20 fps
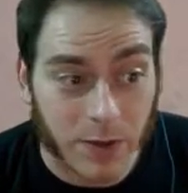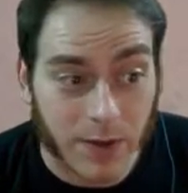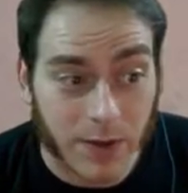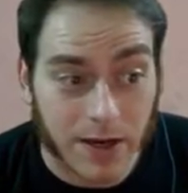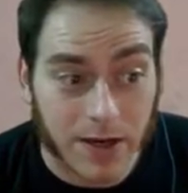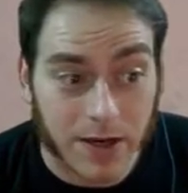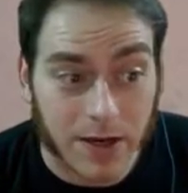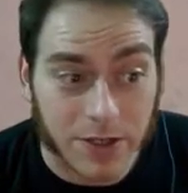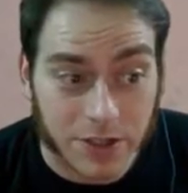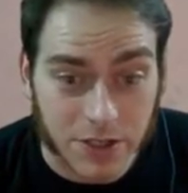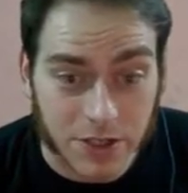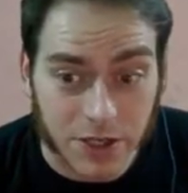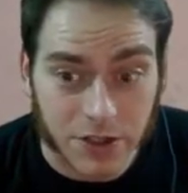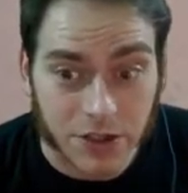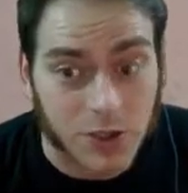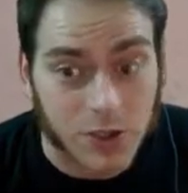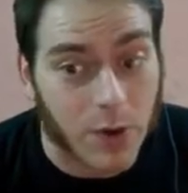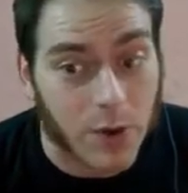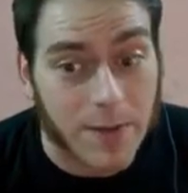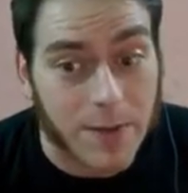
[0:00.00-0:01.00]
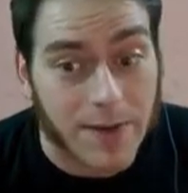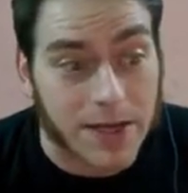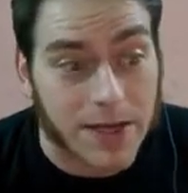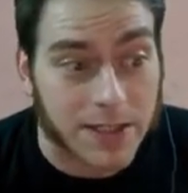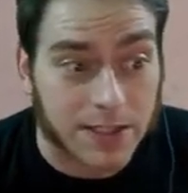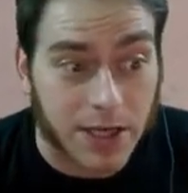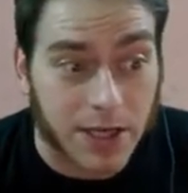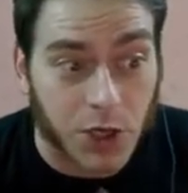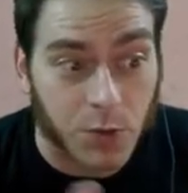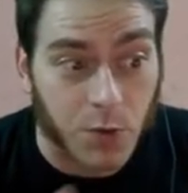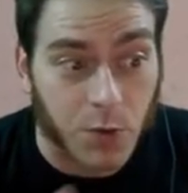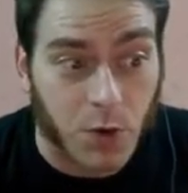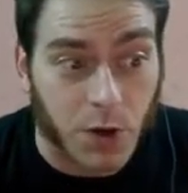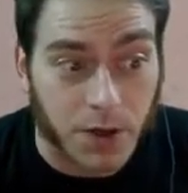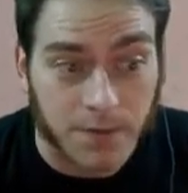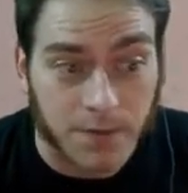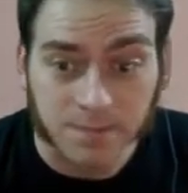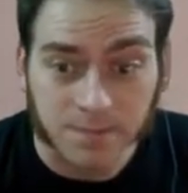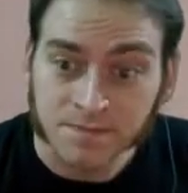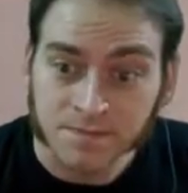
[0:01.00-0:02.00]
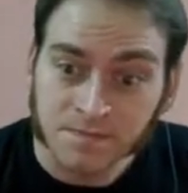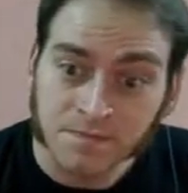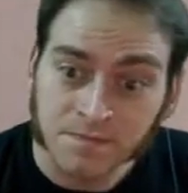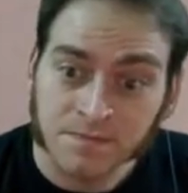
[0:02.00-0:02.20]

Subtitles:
Wink, wink, nudge, nudge, know what I mean? Say no more.